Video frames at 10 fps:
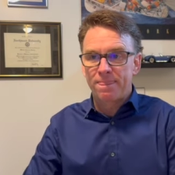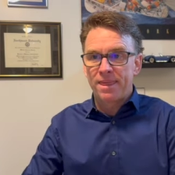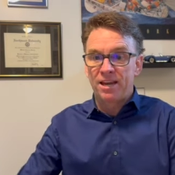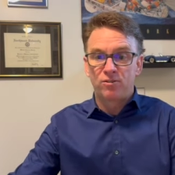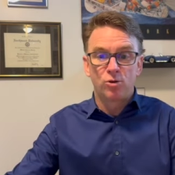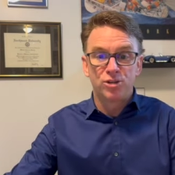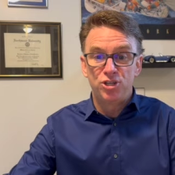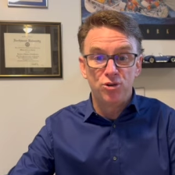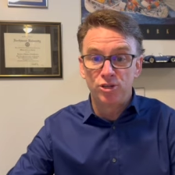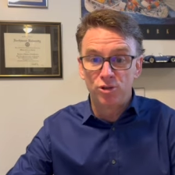And of course,
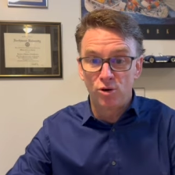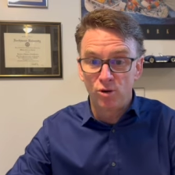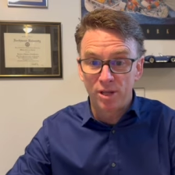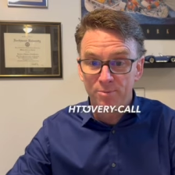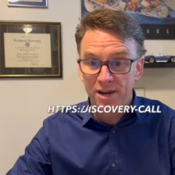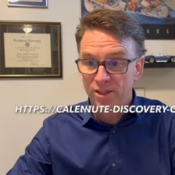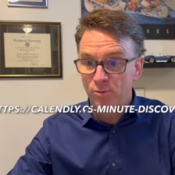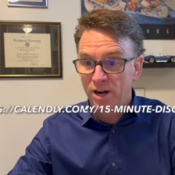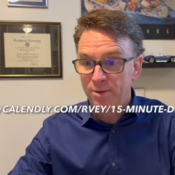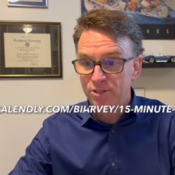you could do a whole lot better than
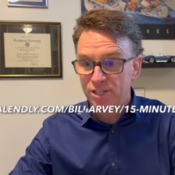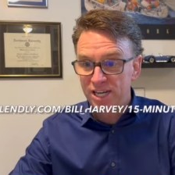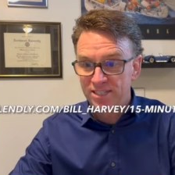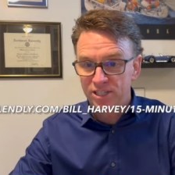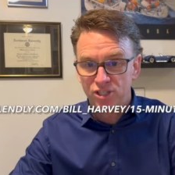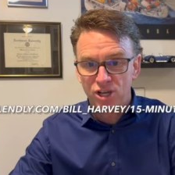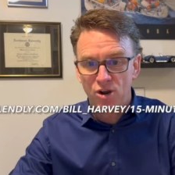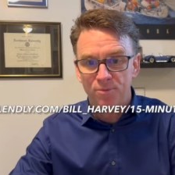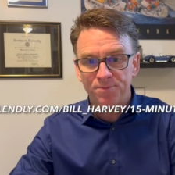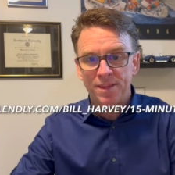what I'm suggesting.
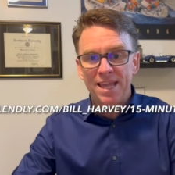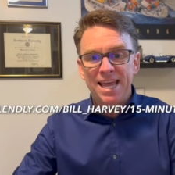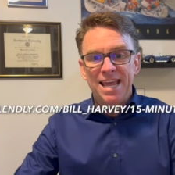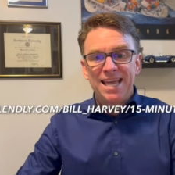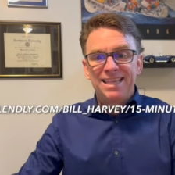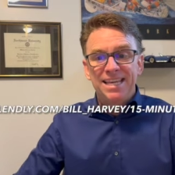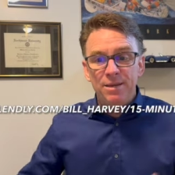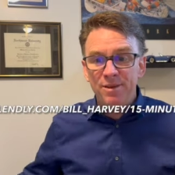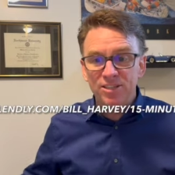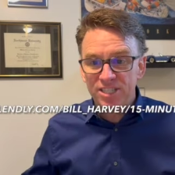So the
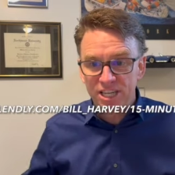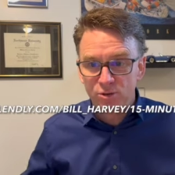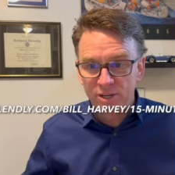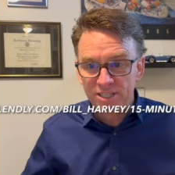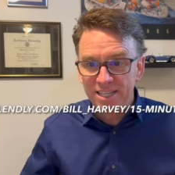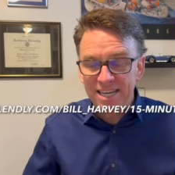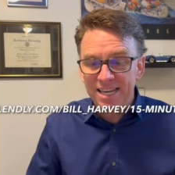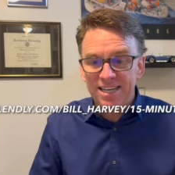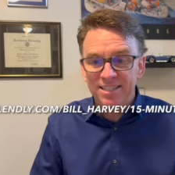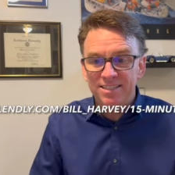email sequence
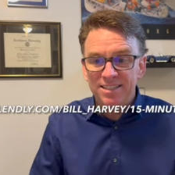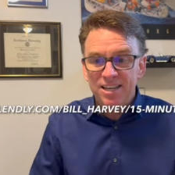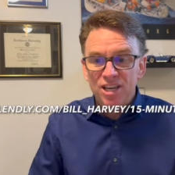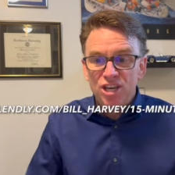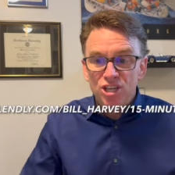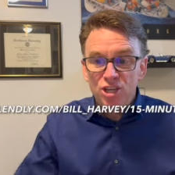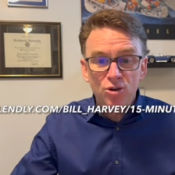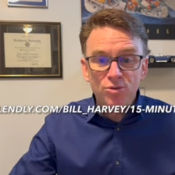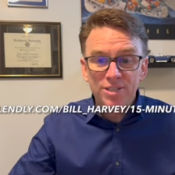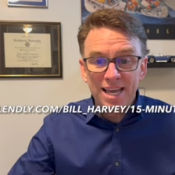is
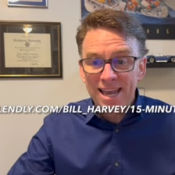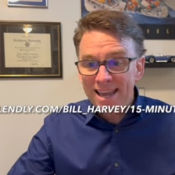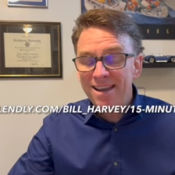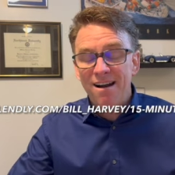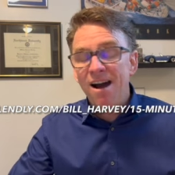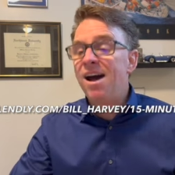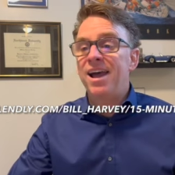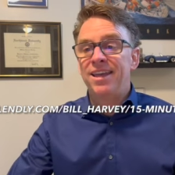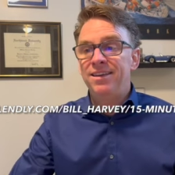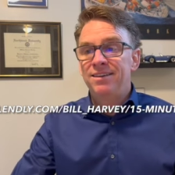use A
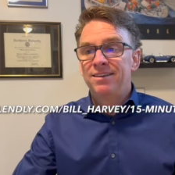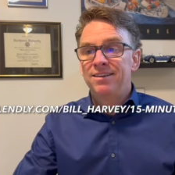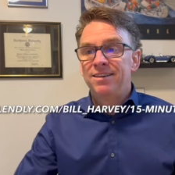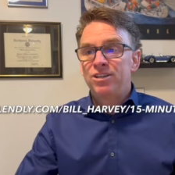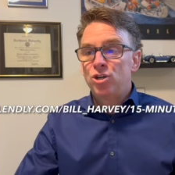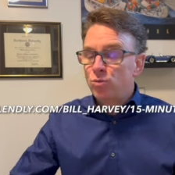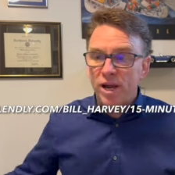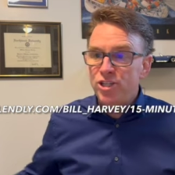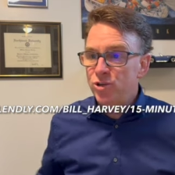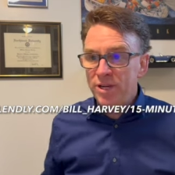I to
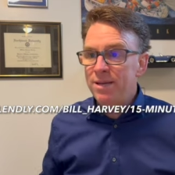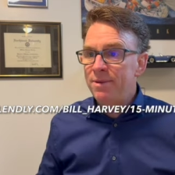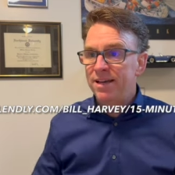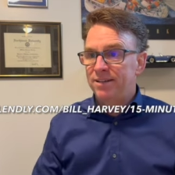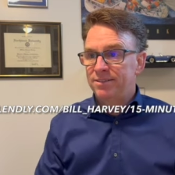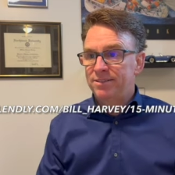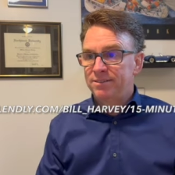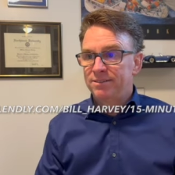write your emails.